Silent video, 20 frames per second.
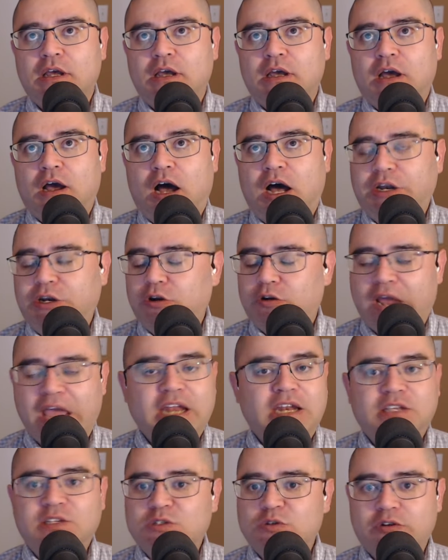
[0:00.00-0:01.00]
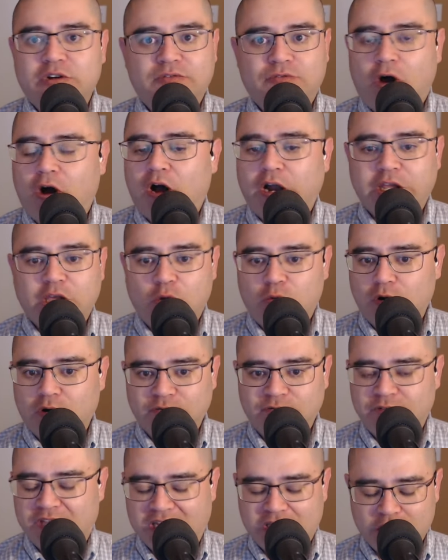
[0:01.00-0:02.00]
under any sort of audio
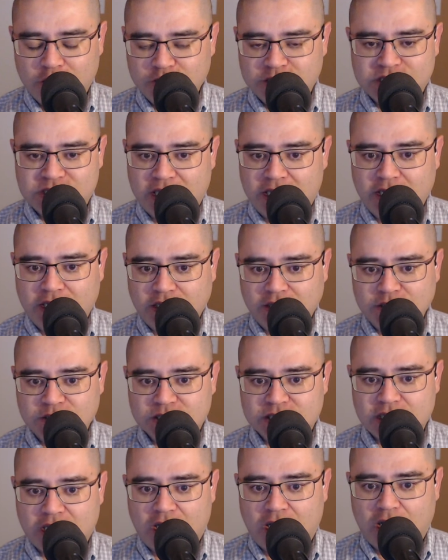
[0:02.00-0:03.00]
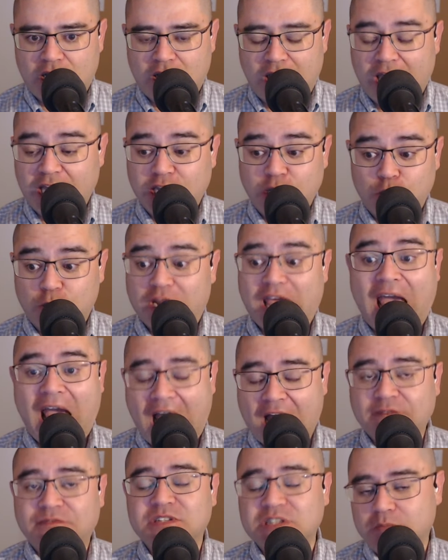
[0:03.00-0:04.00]
or video settings, uh, and you would
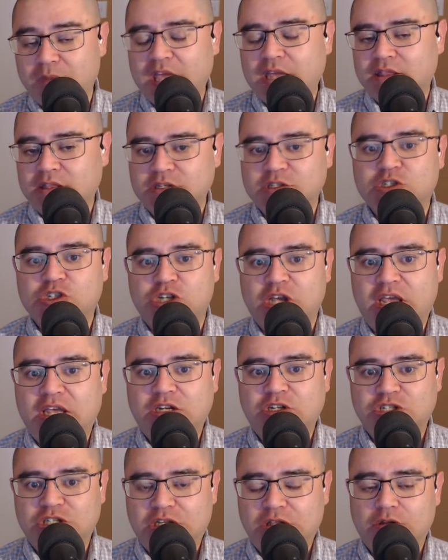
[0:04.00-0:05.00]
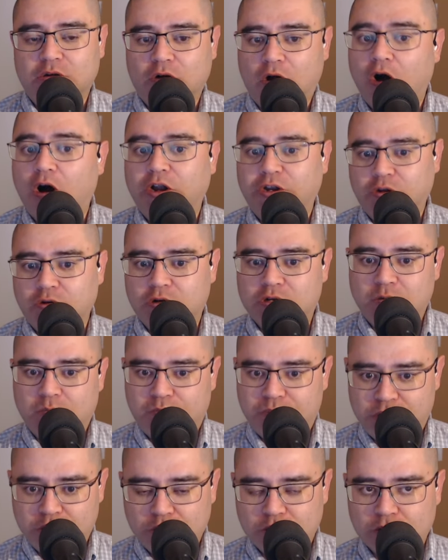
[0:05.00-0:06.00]
have to make this change either on your
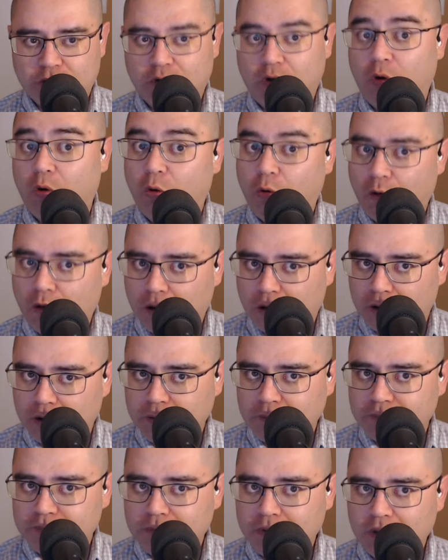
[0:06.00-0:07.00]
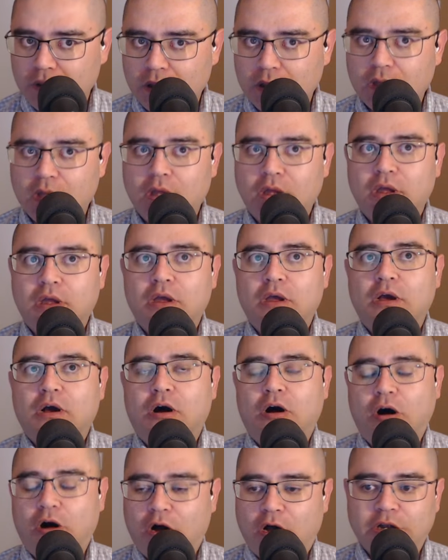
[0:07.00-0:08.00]
computer or
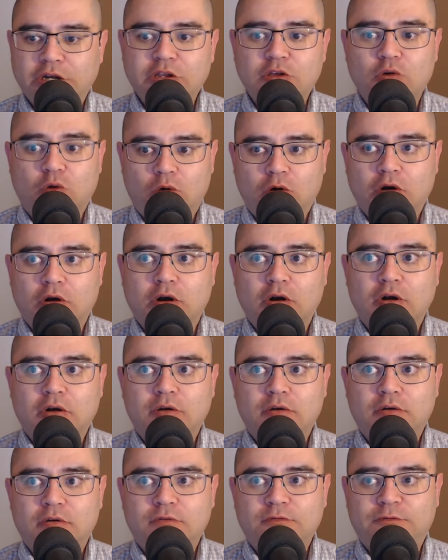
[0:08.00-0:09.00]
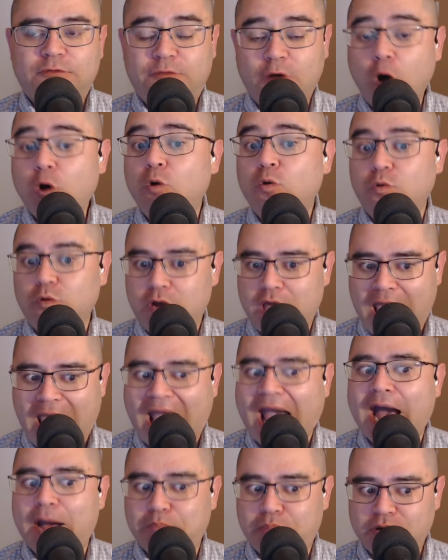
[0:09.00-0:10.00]
on your phone
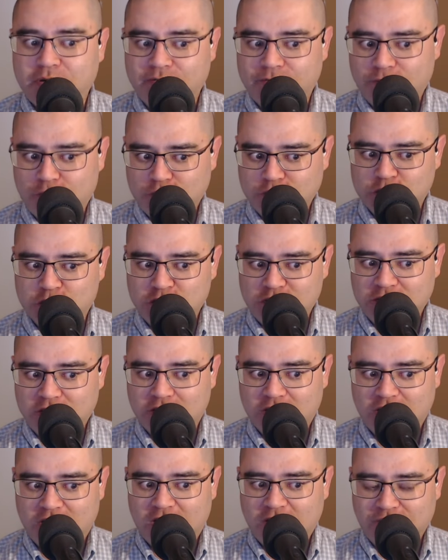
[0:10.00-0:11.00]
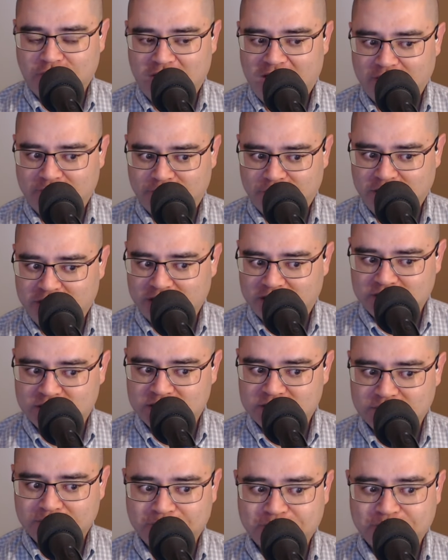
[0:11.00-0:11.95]
app version of Netflix,